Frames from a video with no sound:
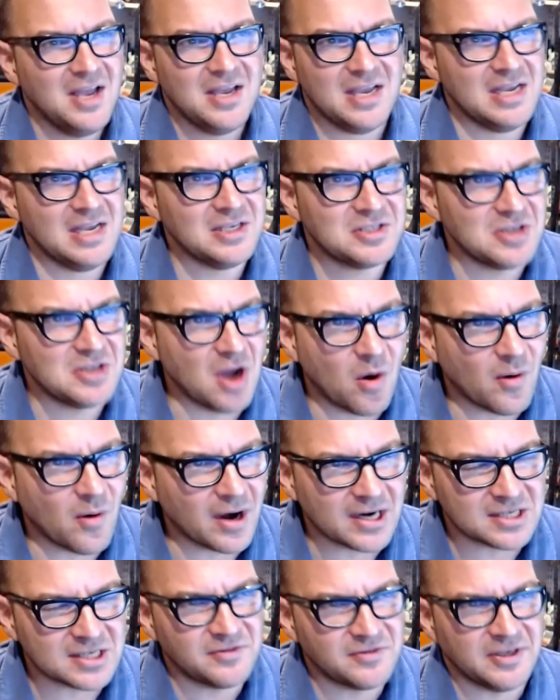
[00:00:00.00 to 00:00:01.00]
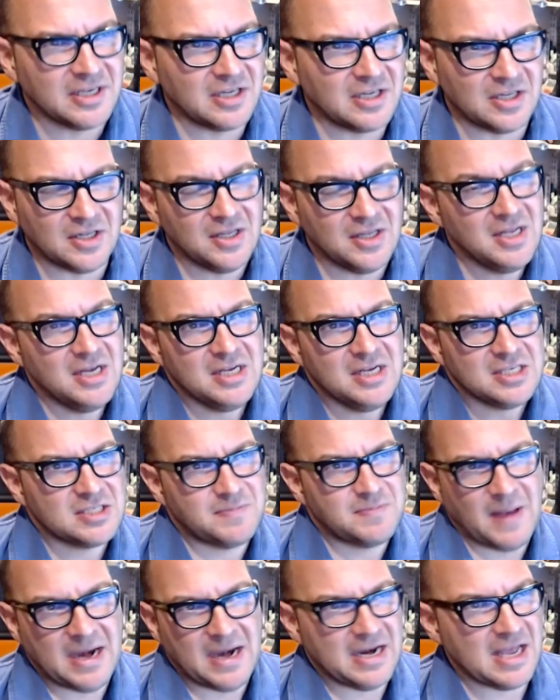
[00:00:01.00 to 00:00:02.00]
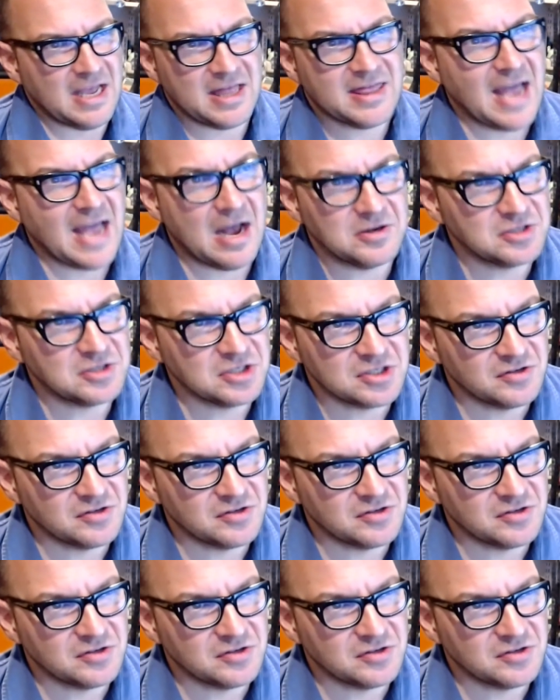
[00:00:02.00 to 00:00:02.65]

East Nowheresville spending thousands